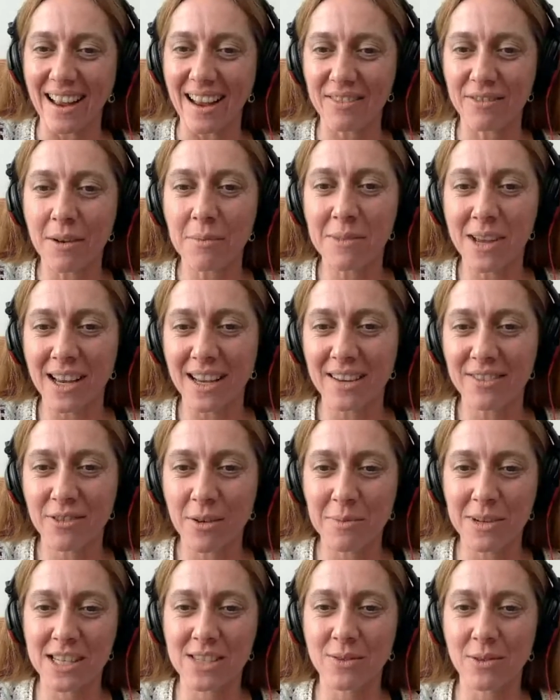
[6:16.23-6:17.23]
From
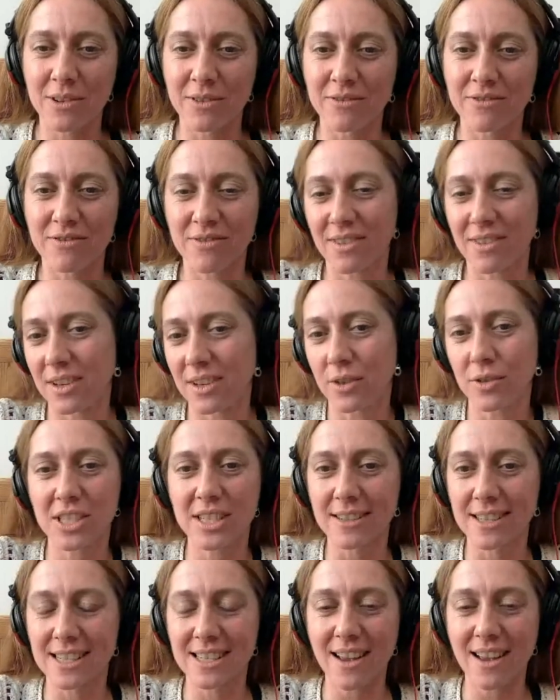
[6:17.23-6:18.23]
a sort of, you're
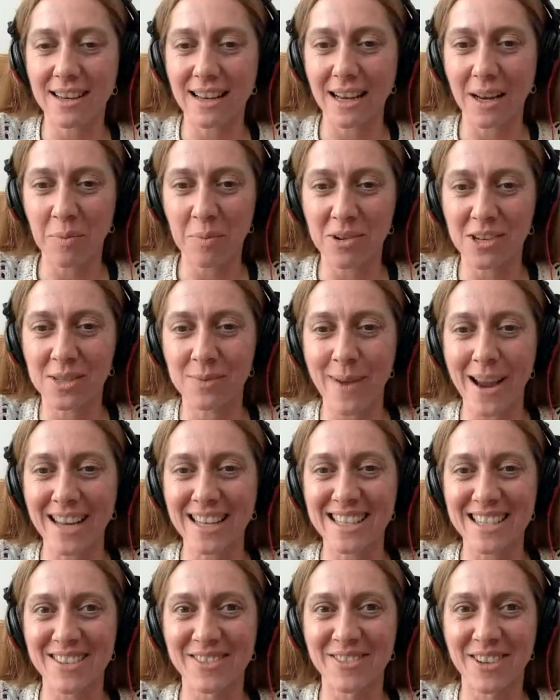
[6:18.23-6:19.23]
still studying
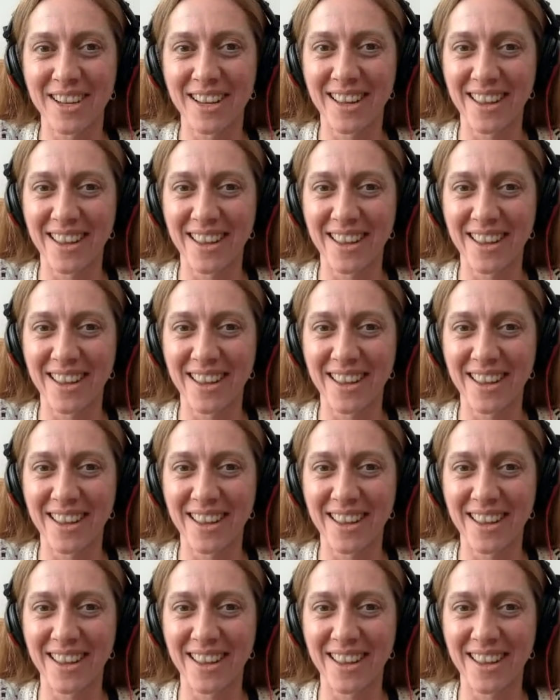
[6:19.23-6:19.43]
perspective.